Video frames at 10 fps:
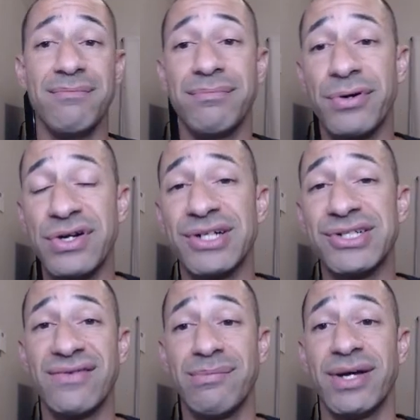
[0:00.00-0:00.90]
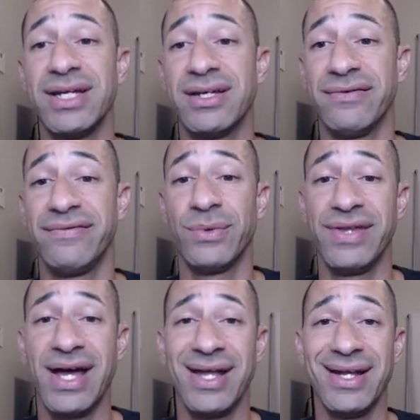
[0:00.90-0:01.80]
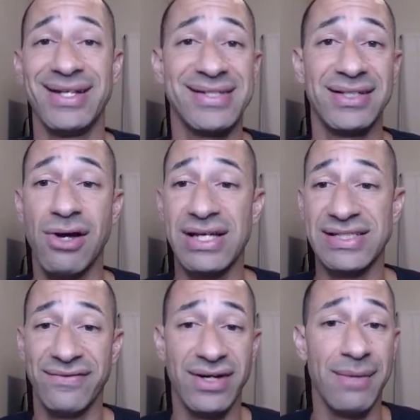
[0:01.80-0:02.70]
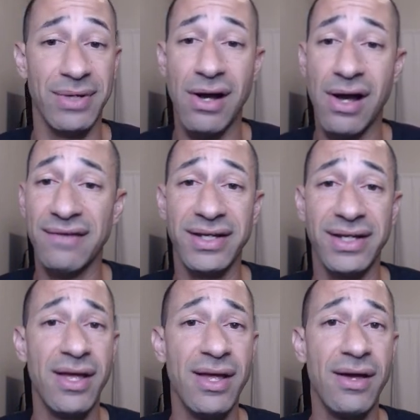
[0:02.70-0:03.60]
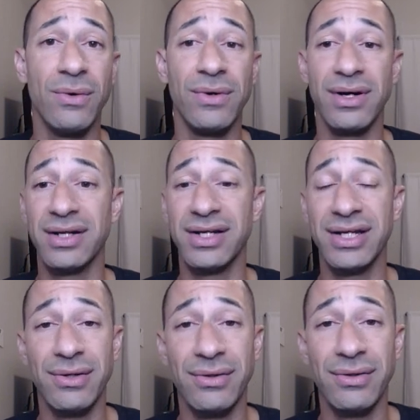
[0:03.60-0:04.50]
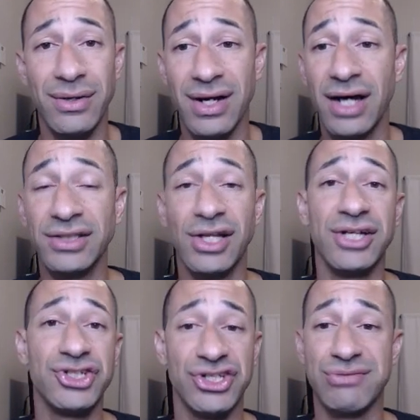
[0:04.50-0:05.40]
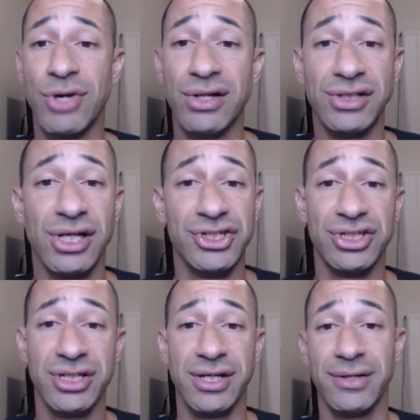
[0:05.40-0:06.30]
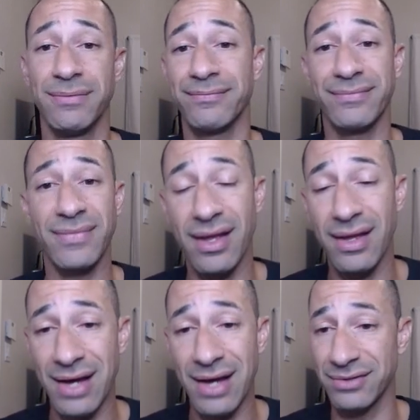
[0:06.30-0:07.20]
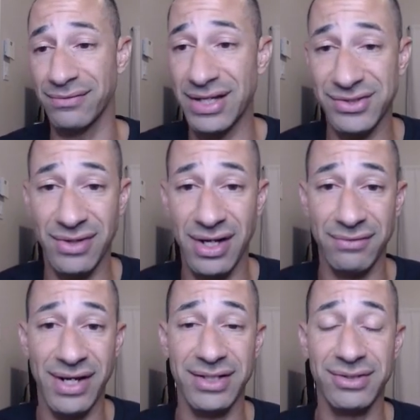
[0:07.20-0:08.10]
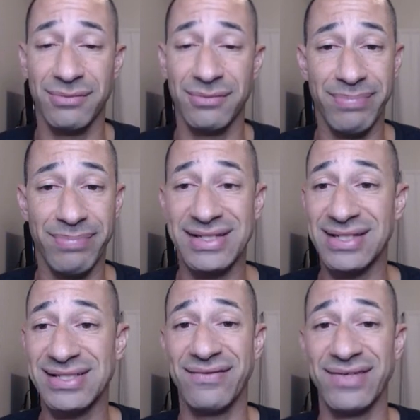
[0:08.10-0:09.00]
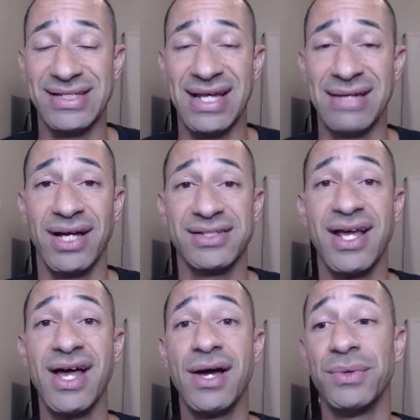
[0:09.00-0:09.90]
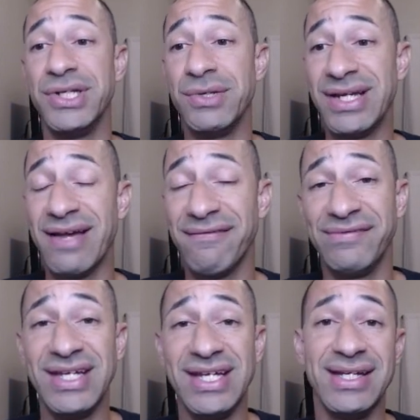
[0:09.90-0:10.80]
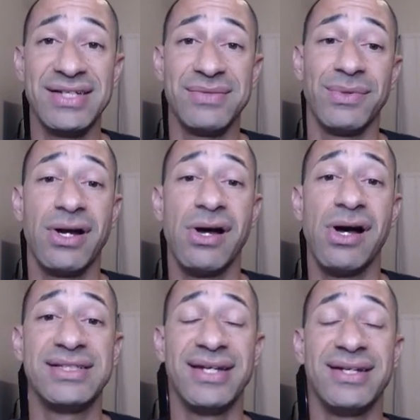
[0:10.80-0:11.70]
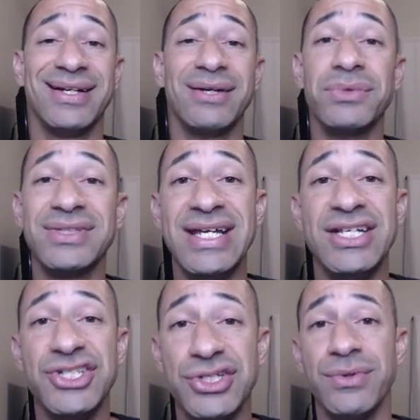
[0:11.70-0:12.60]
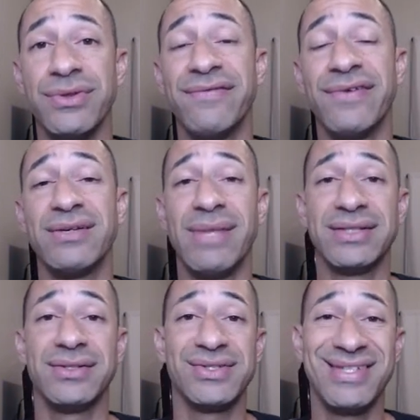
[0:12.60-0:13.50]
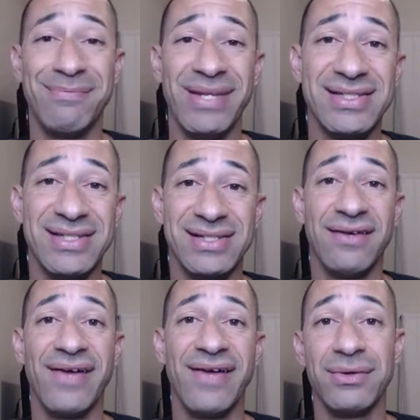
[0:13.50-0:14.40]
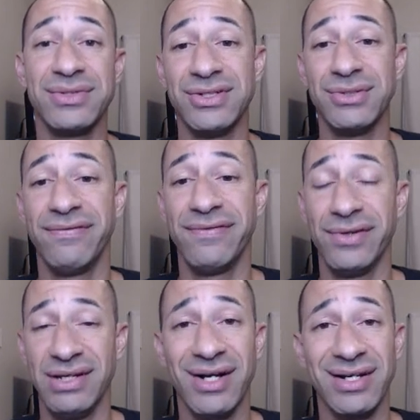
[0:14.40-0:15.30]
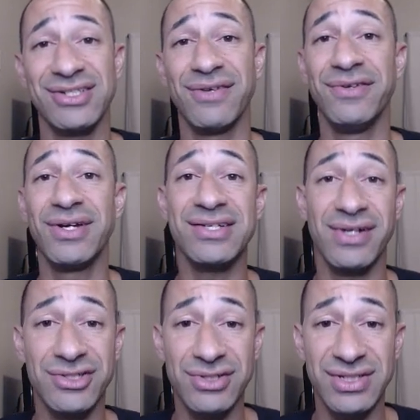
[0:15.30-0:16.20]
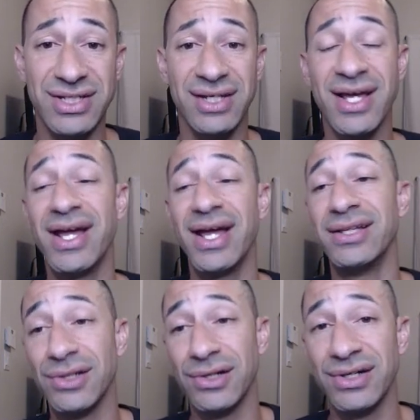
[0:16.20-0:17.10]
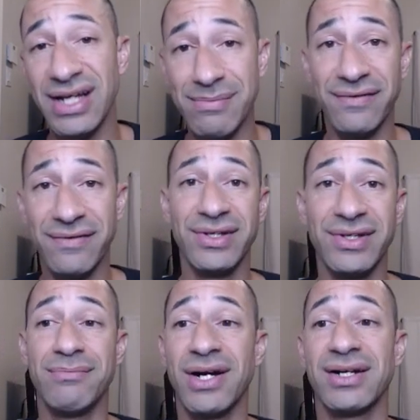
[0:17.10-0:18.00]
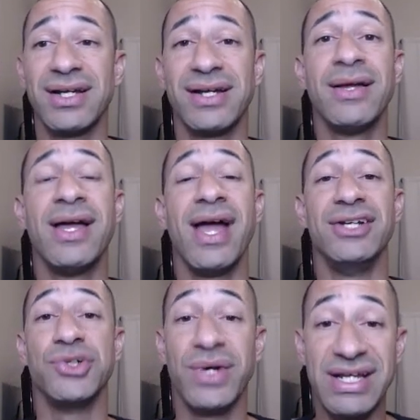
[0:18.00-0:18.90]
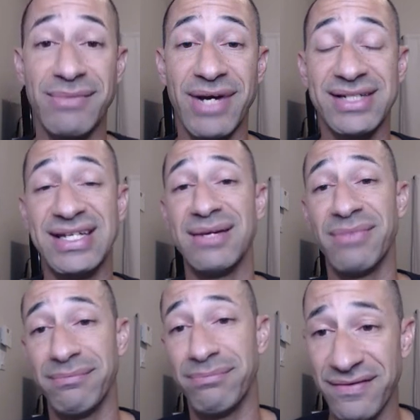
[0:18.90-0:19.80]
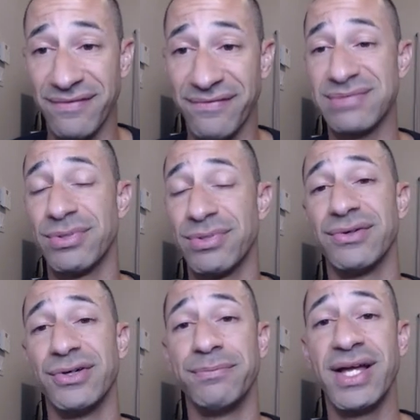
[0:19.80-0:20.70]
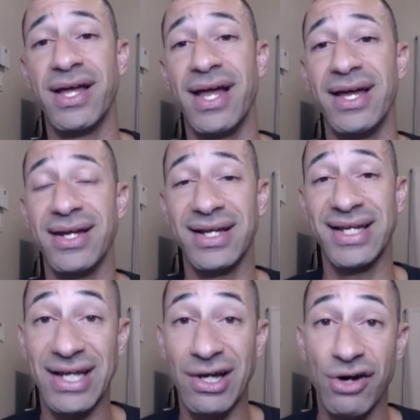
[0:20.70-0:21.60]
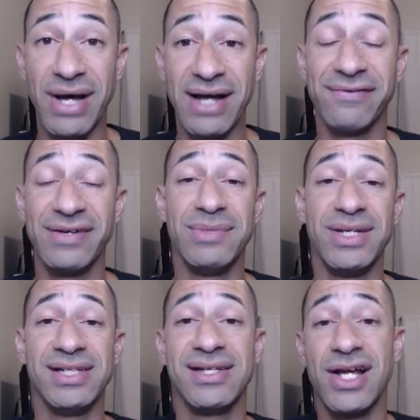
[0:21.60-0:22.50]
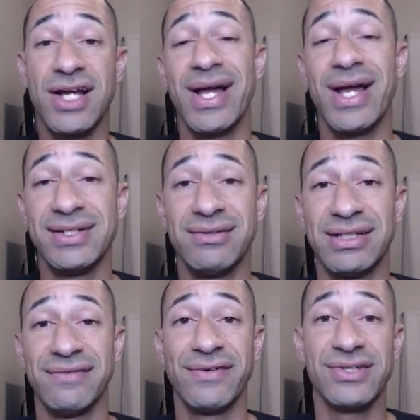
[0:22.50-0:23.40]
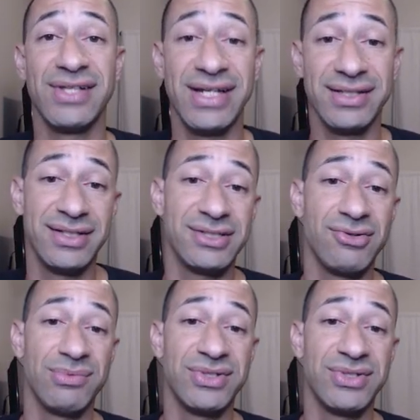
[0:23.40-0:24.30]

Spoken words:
Pretty much everybody can afford that. It's like the cost of a cup of coffee, or or a lunch, a small lunch, out at a restaurant, right? You would pay $7 to $10. Well, you can get 15 days worth of content that will teach you the fundamentals, the basics of how to do affiliate marketing. So if you guys are interested in learning about affiliate marketing and joining my team, my private Facebook group, and getting all my freebies, go ahead and click the first link in the description